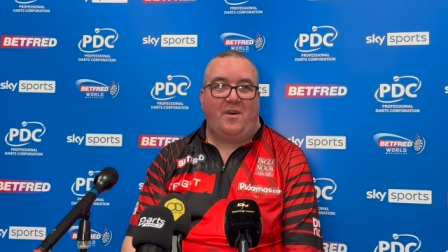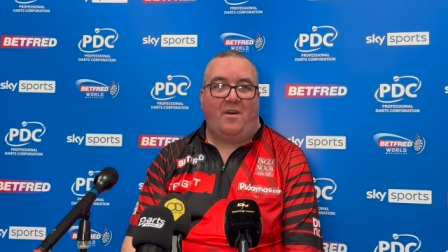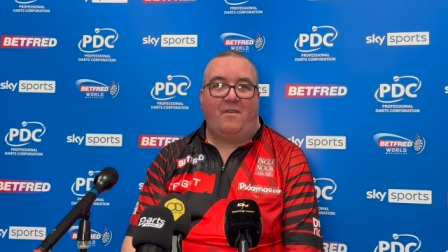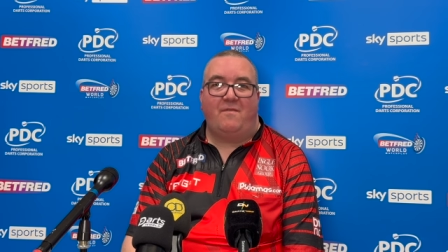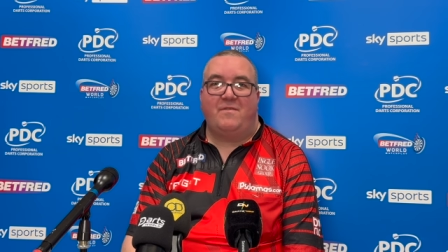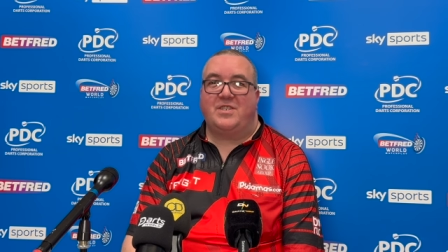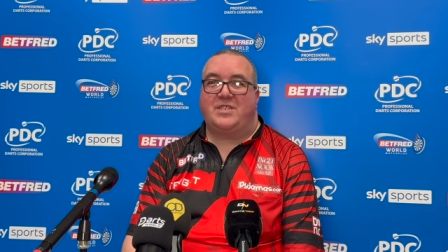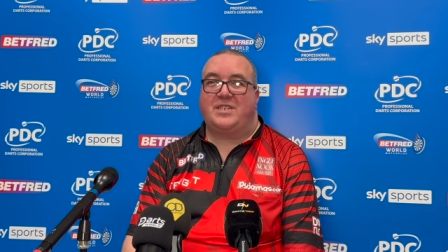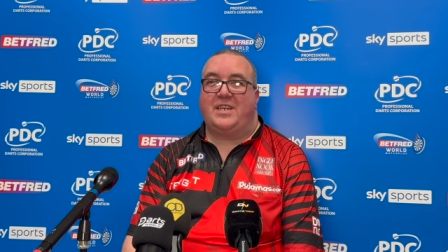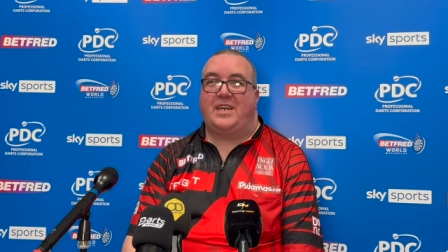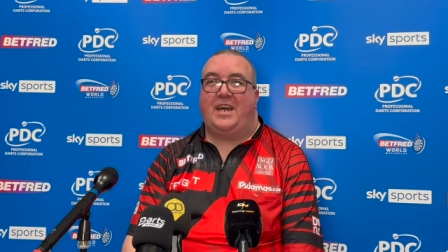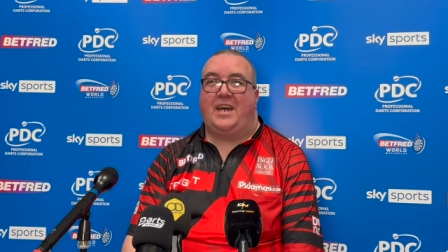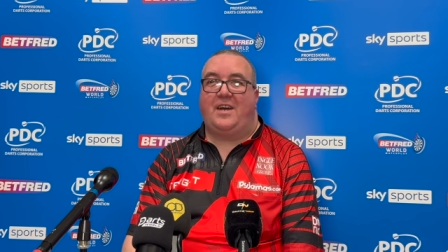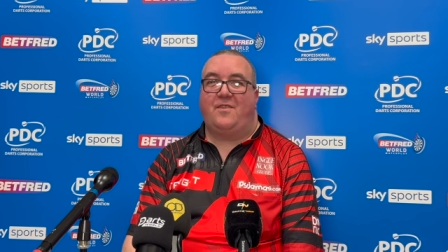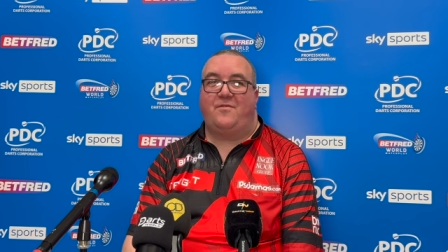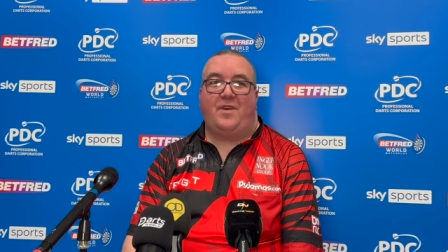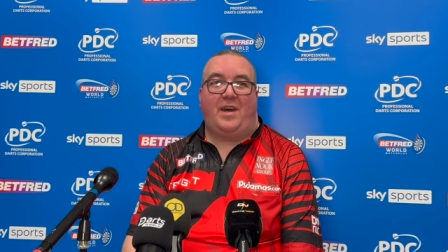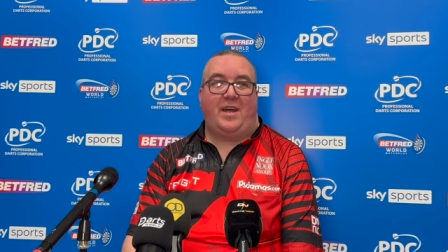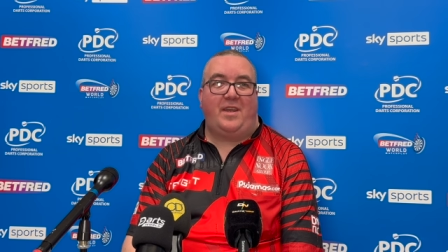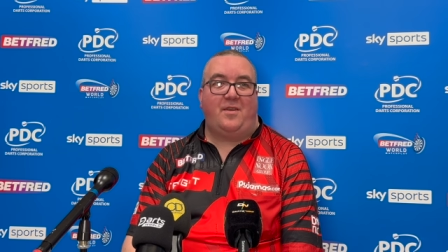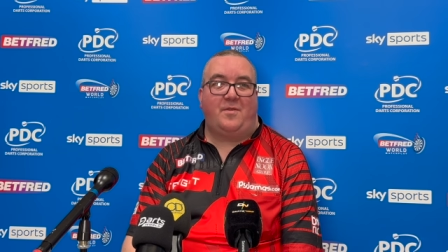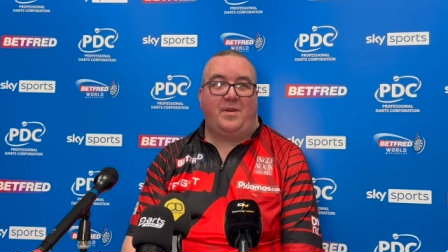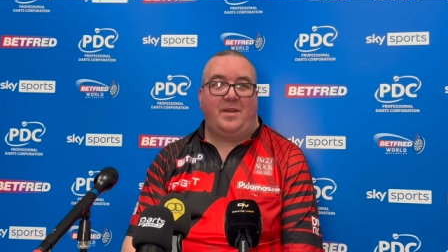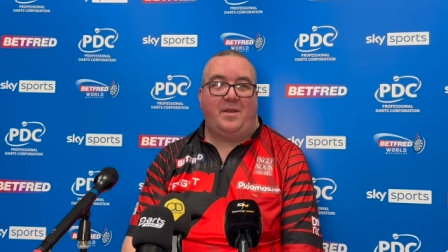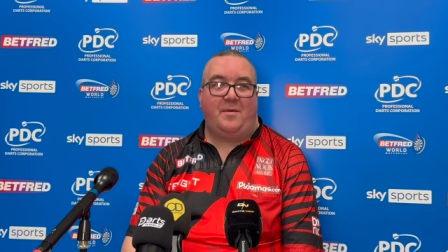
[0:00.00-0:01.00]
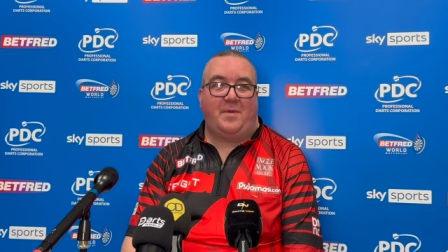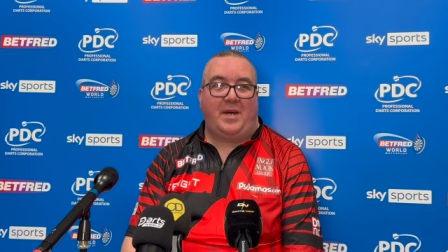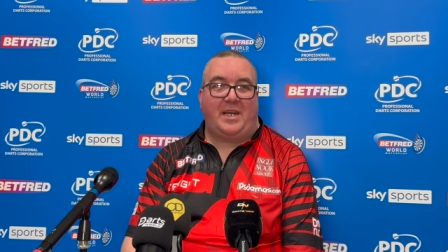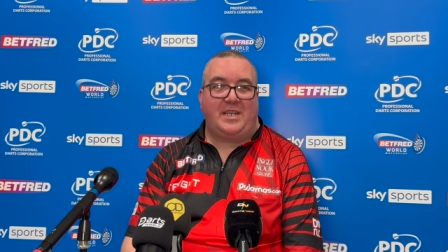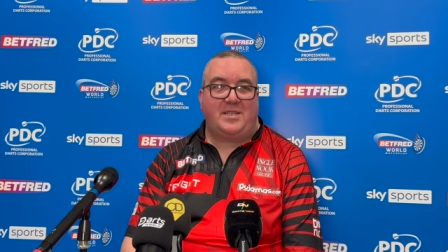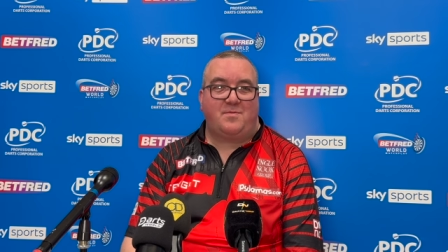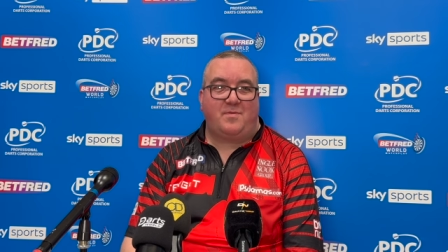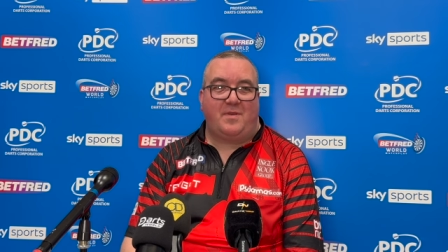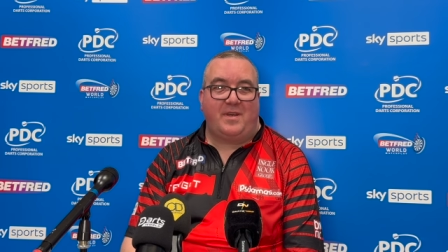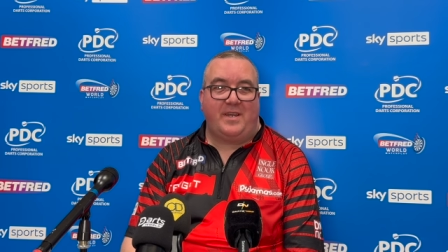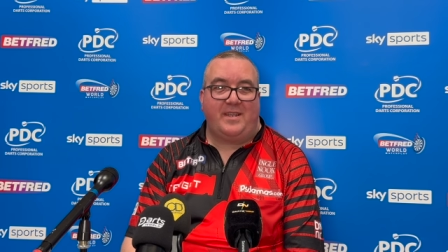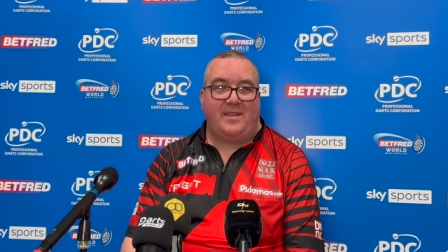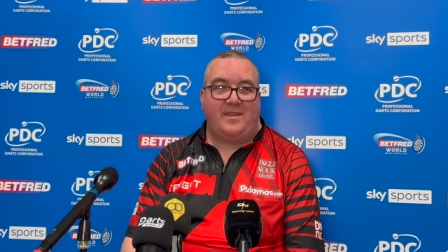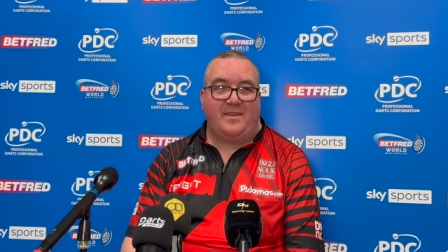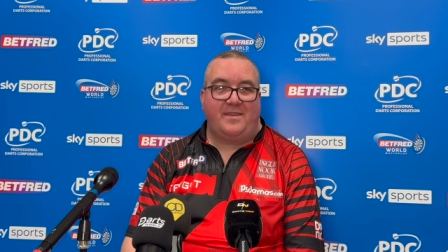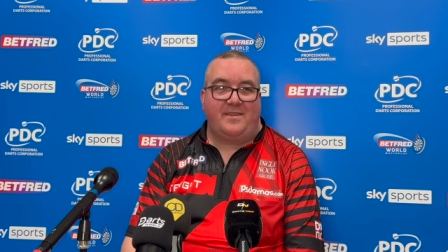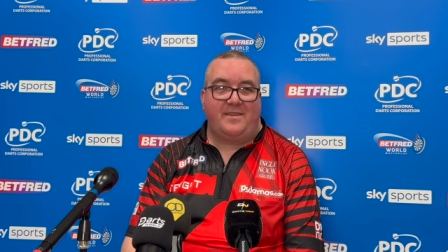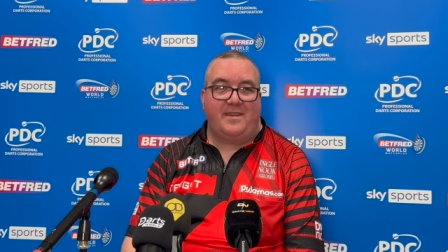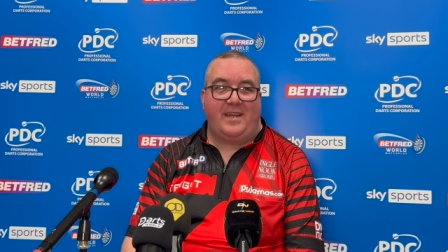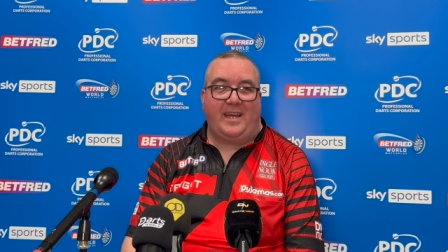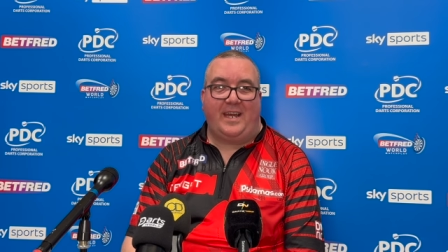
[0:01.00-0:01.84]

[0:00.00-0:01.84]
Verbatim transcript: Obviously, I'd rather win the match play than